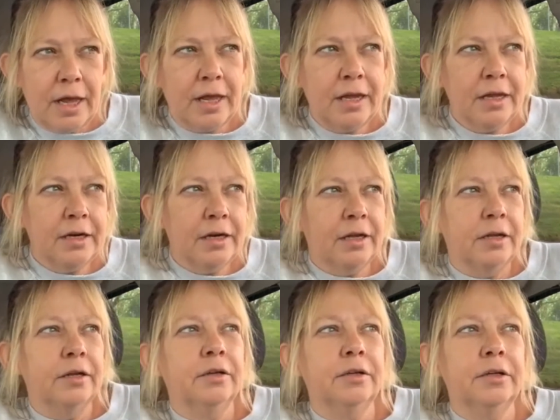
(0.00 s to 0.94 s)
And
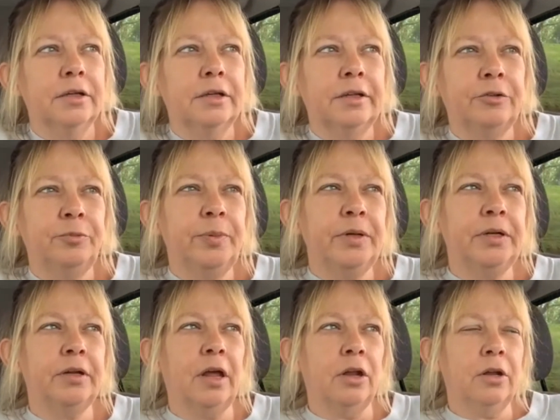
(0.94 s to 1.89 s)
uh, there's
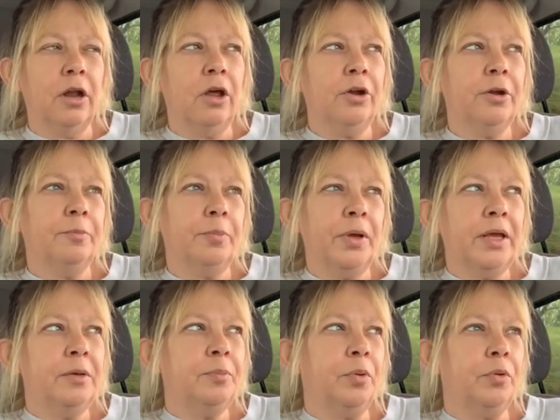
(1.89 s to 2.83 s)
been a lot of
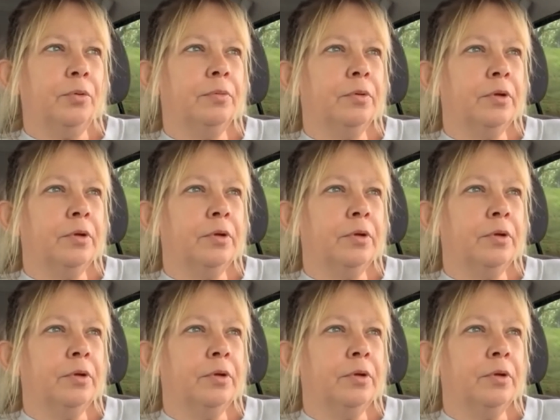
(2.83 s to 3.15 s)
people